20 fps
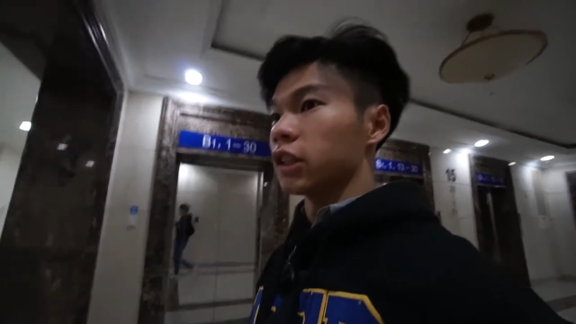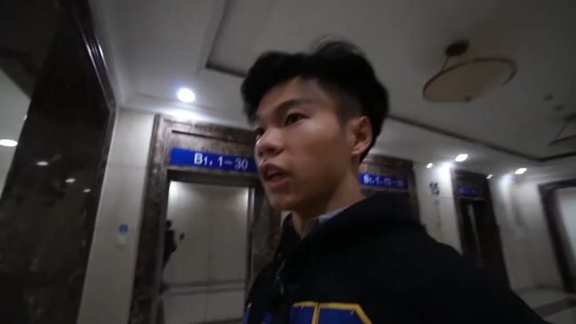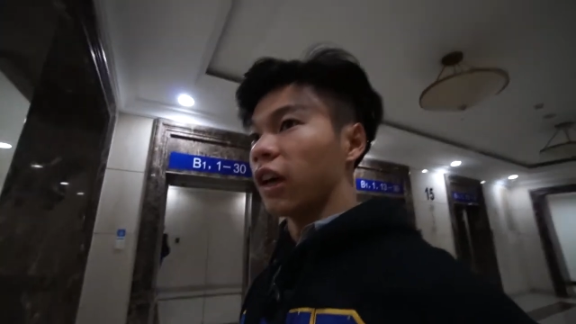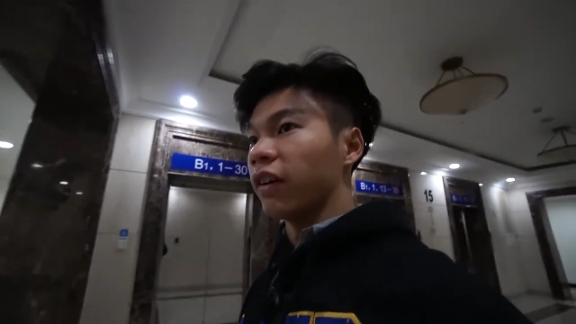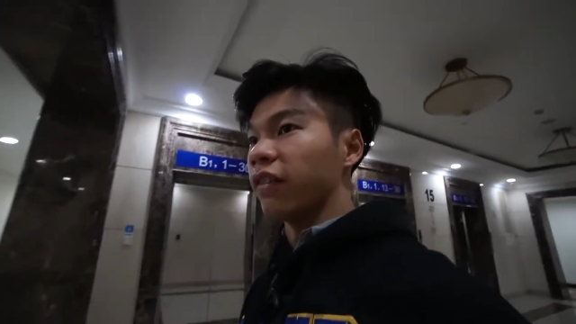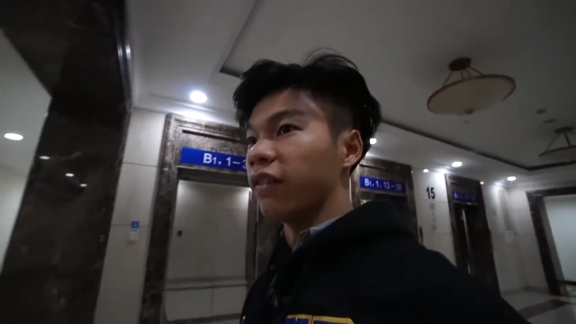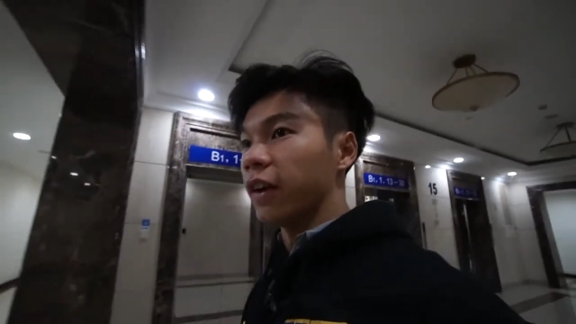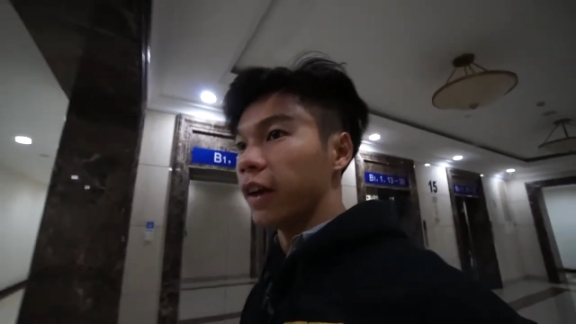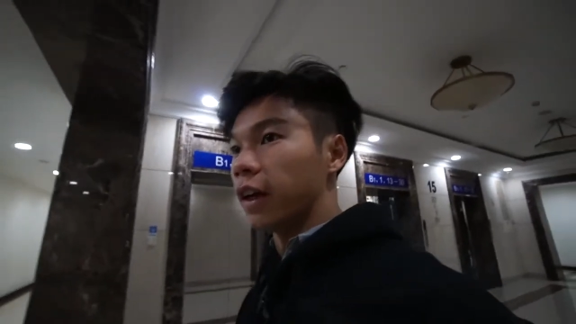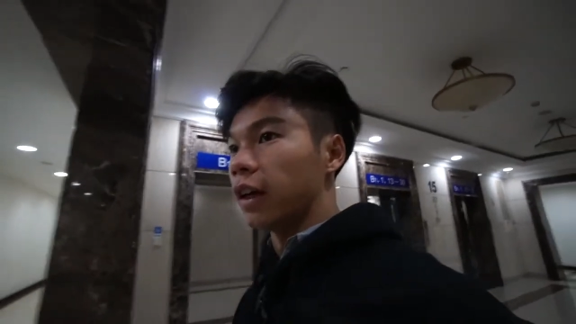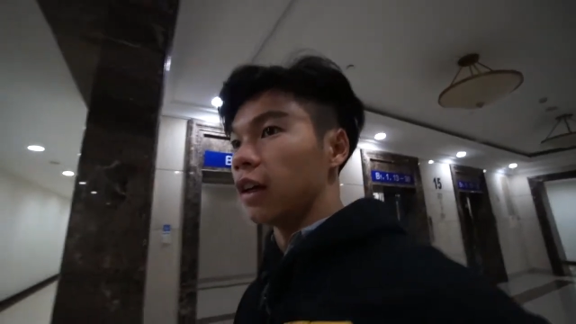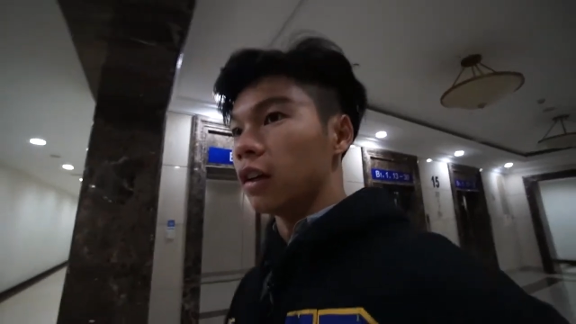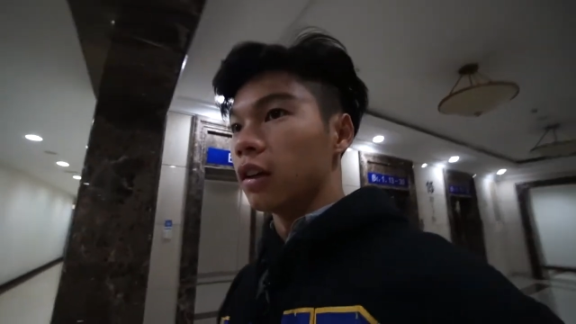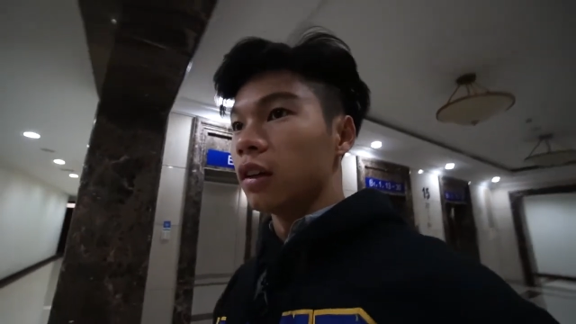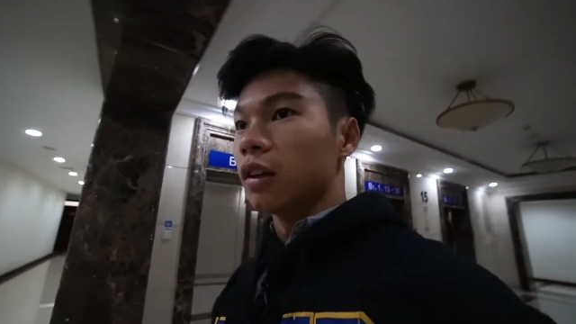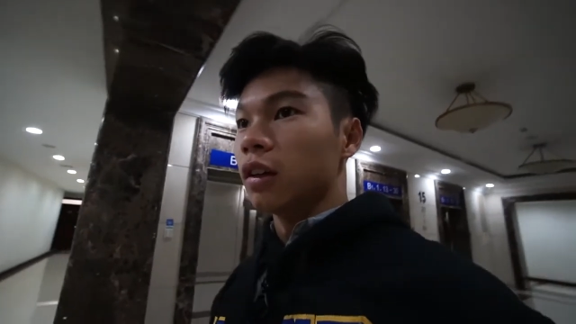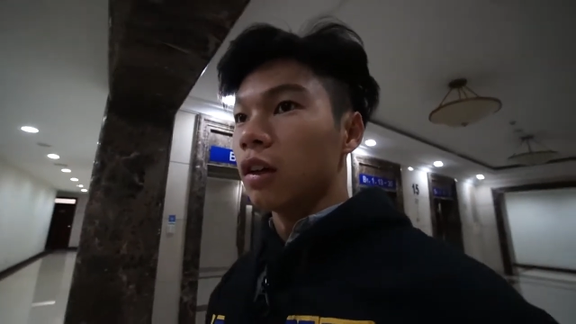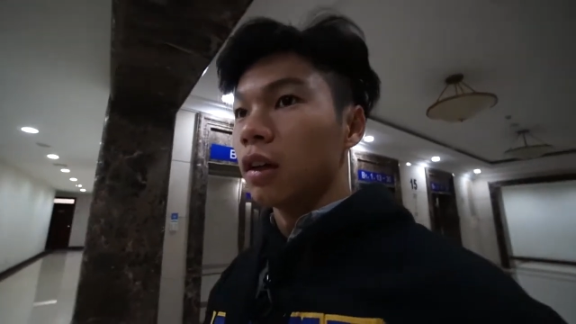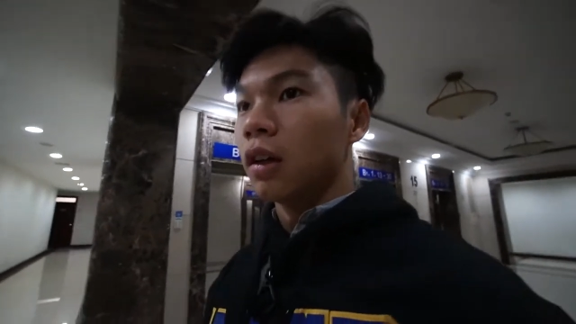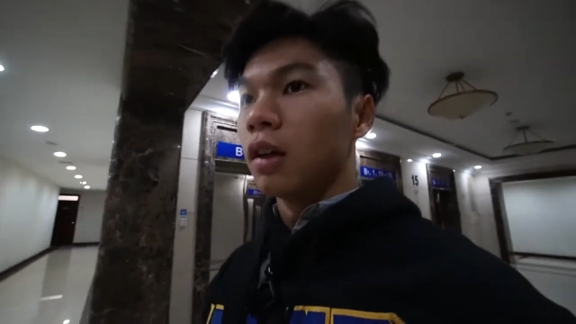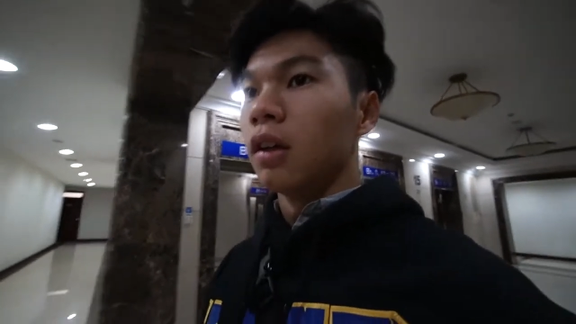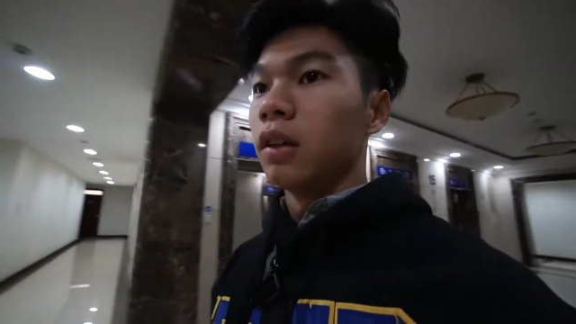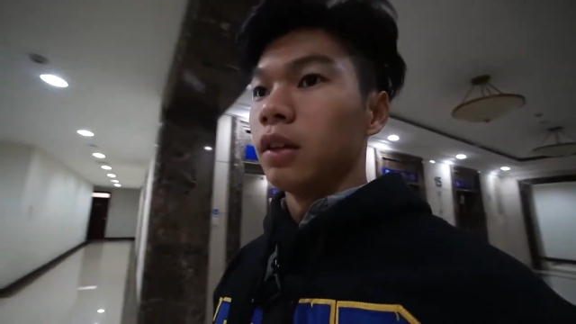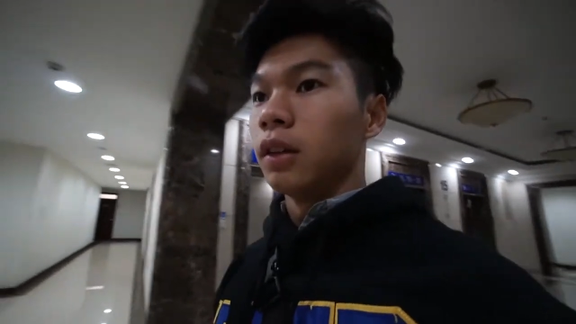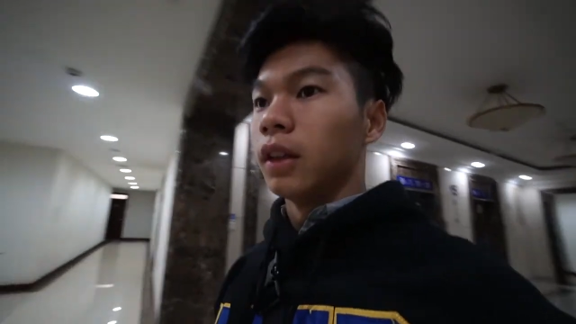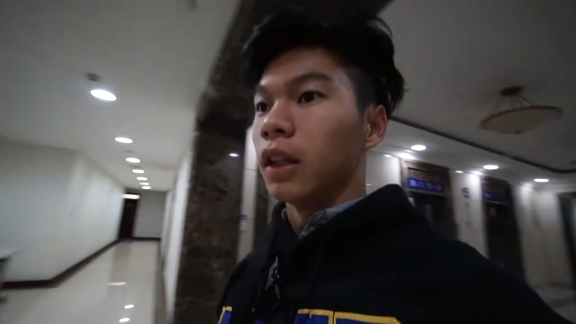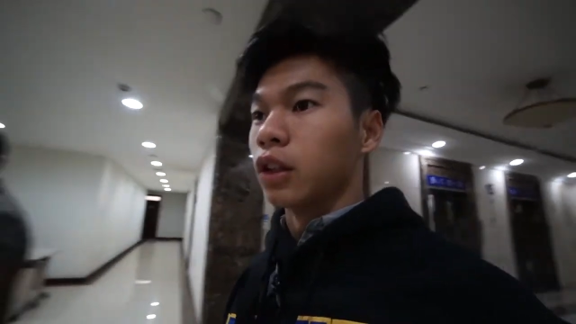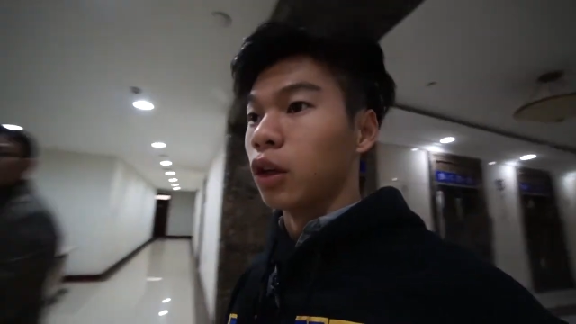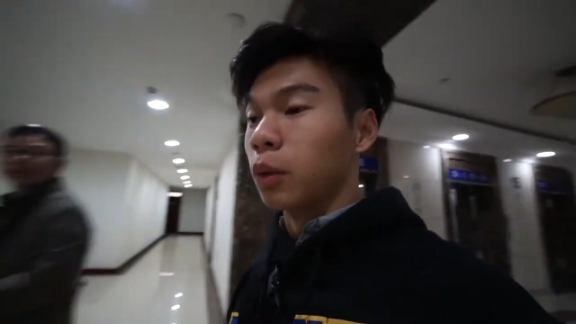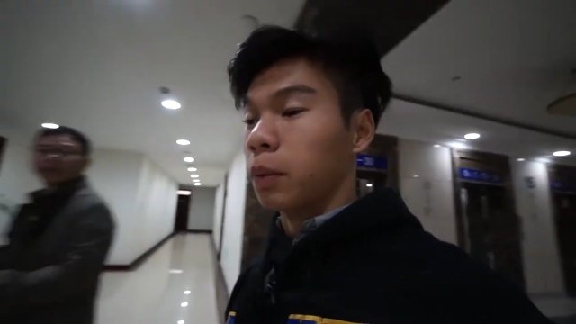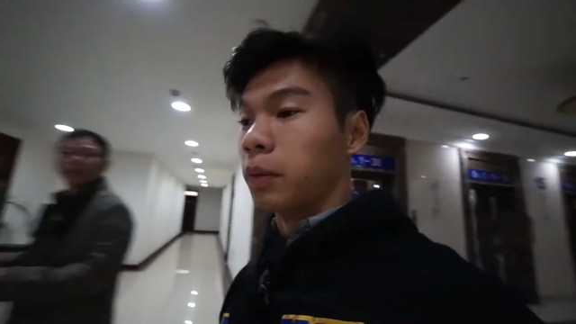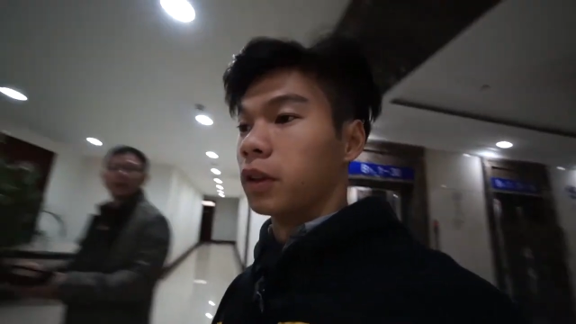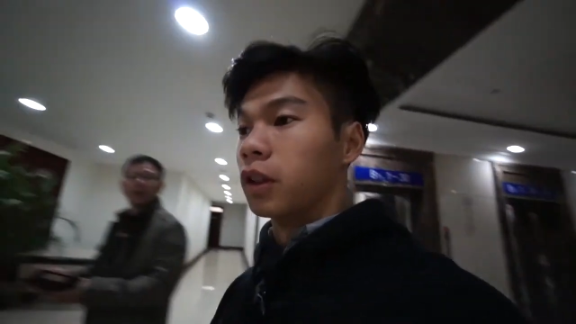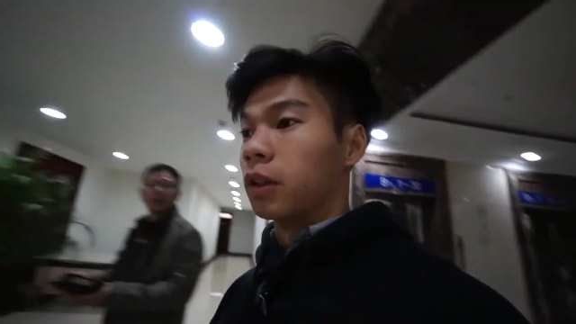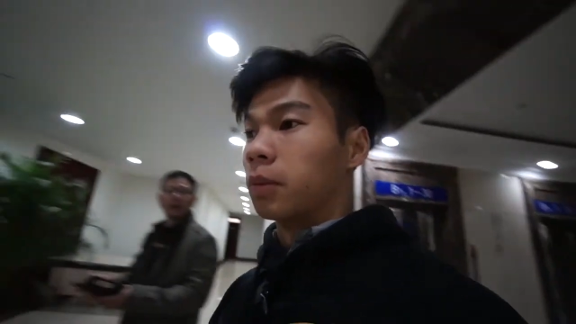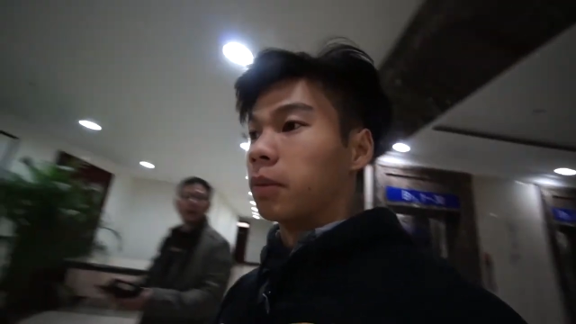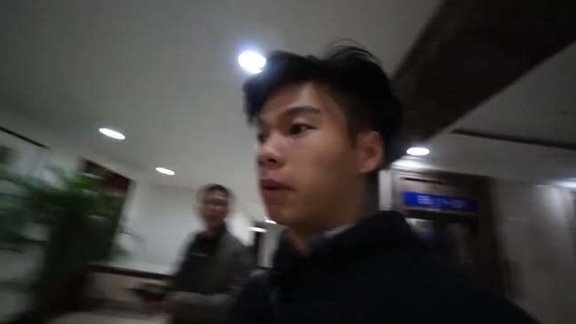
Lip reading: cafe that's open to the